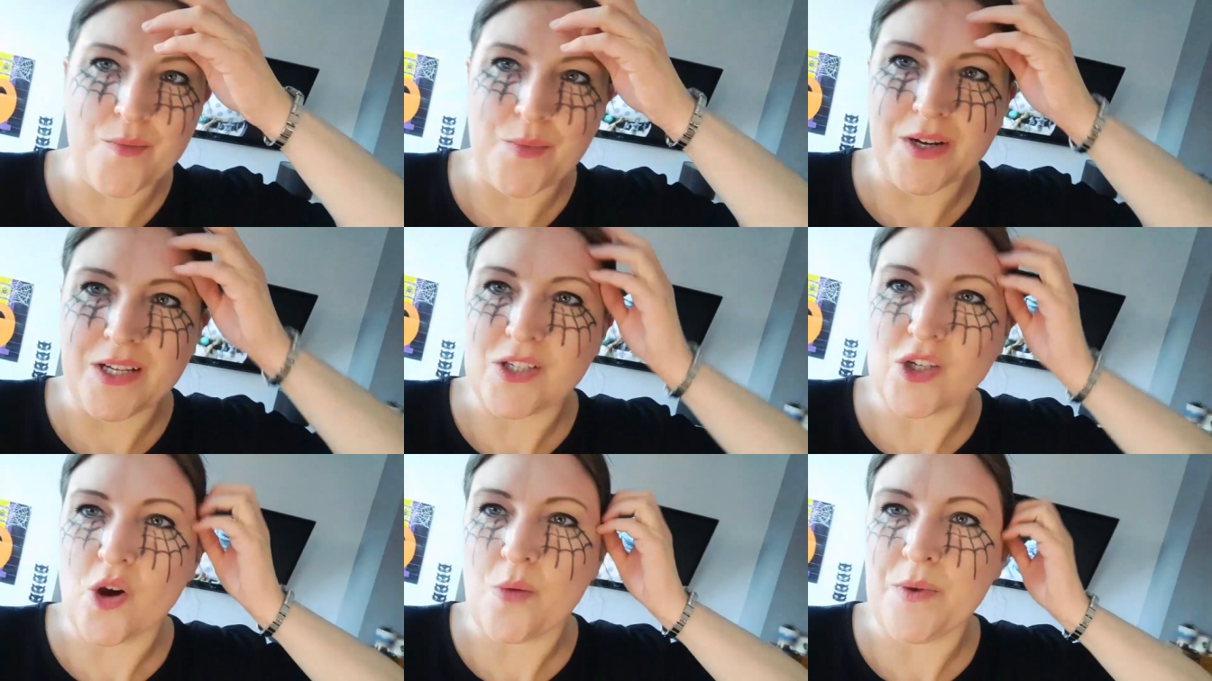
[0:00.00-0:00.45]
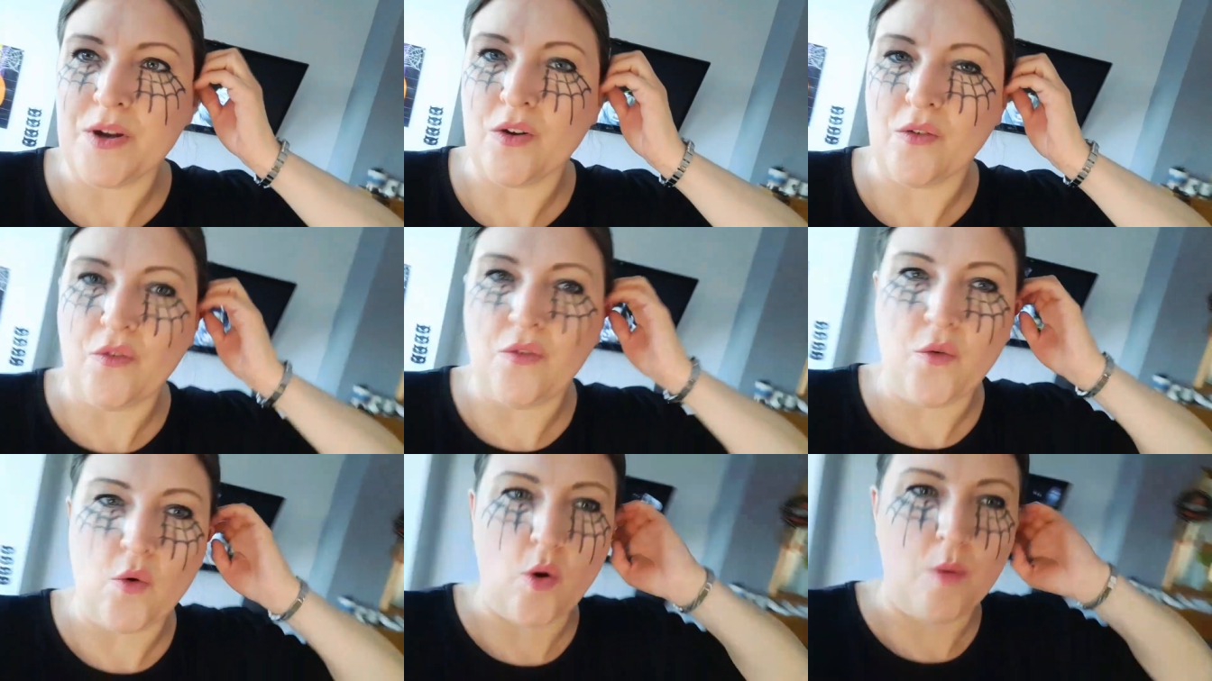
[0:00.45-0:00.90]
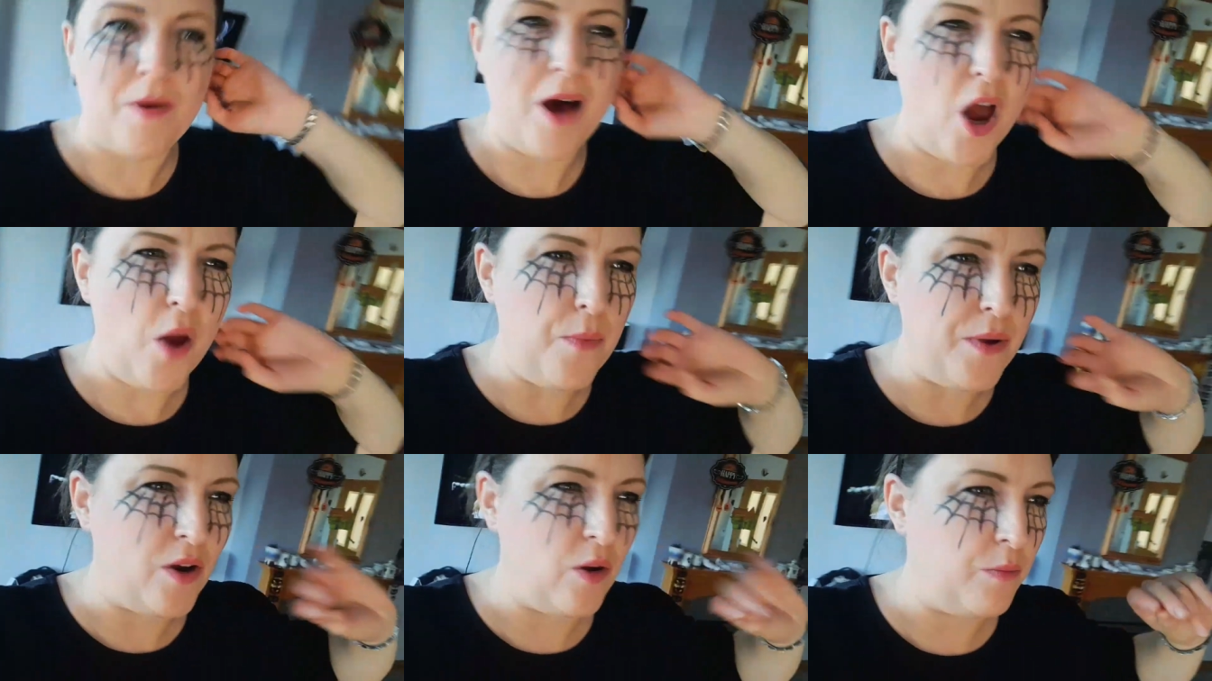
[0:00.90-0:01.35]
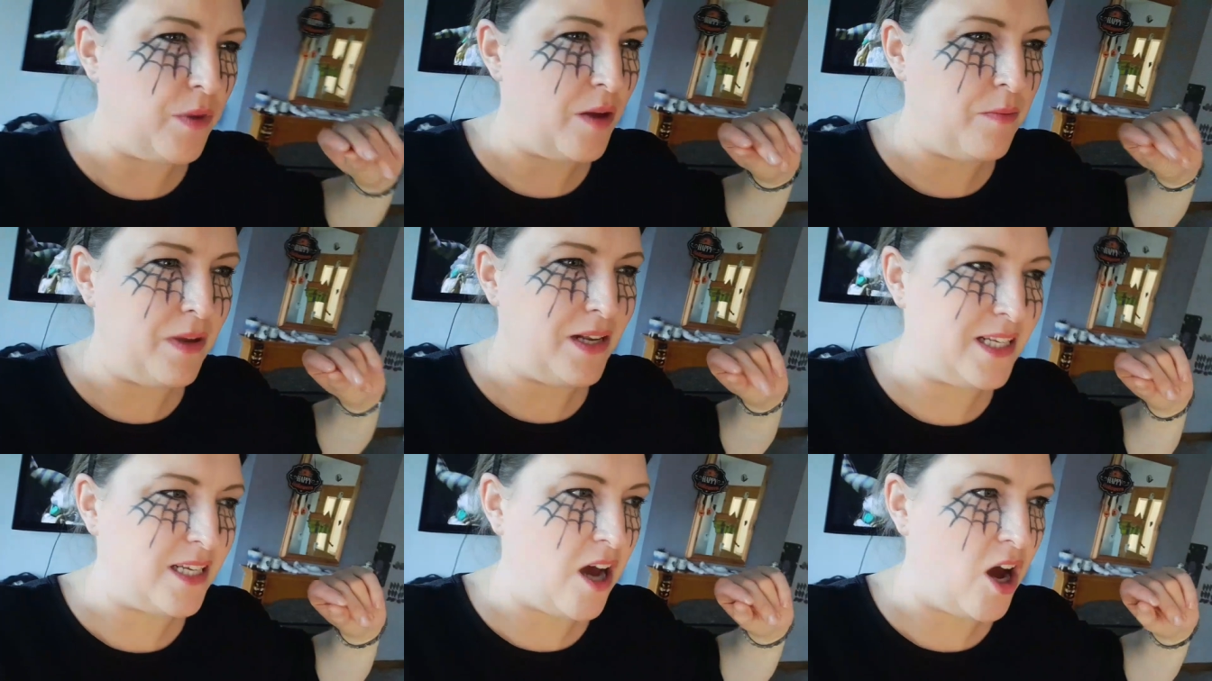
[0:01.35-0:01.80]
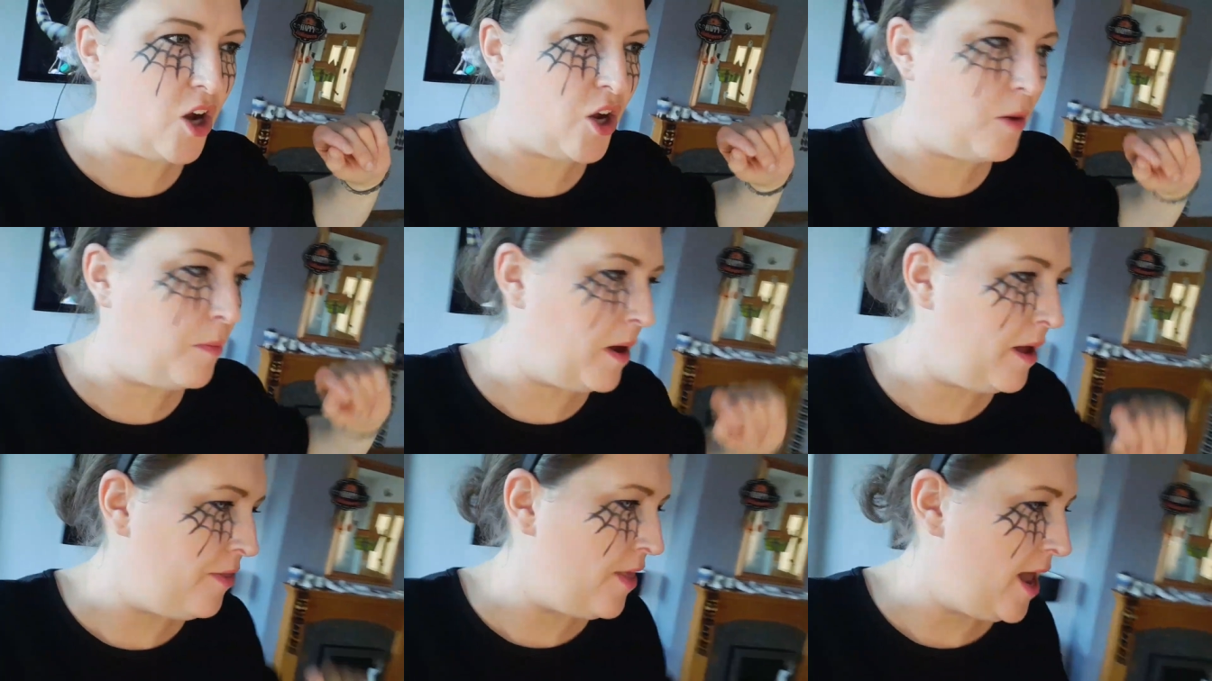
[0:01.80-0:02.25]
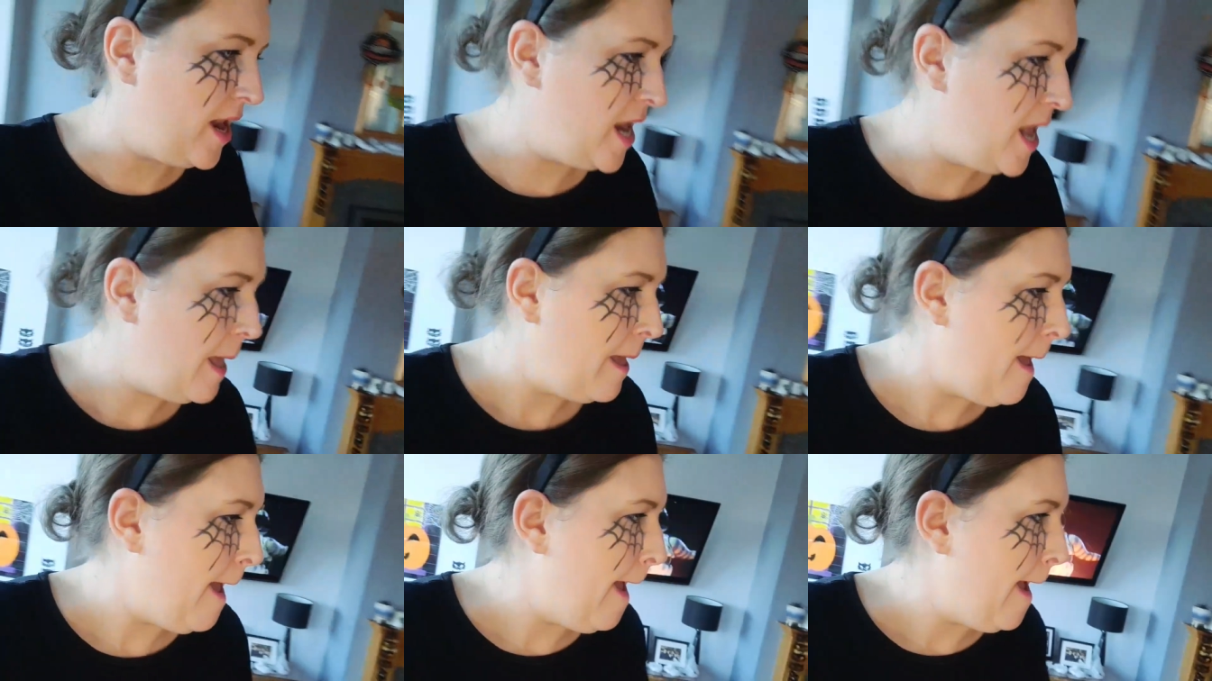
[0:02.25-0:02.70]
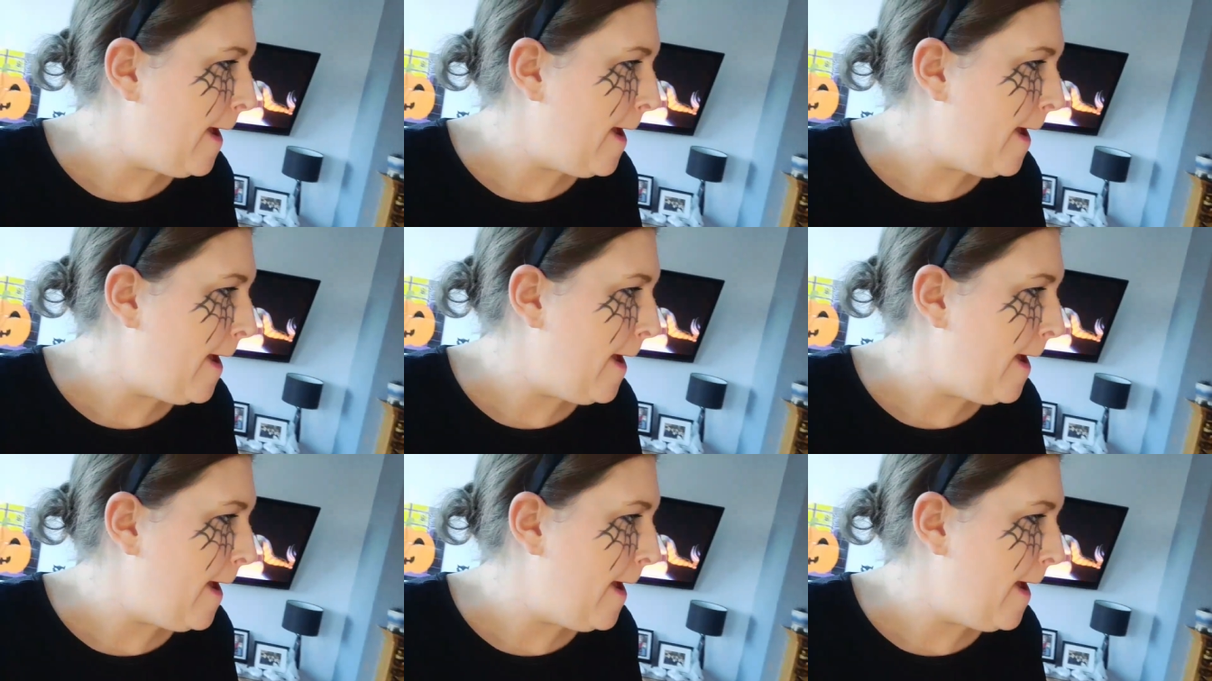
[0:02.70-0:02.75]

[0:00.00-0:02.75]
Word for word: Everybody's coming up 4. I'm hoping it'll be a bit darker by then.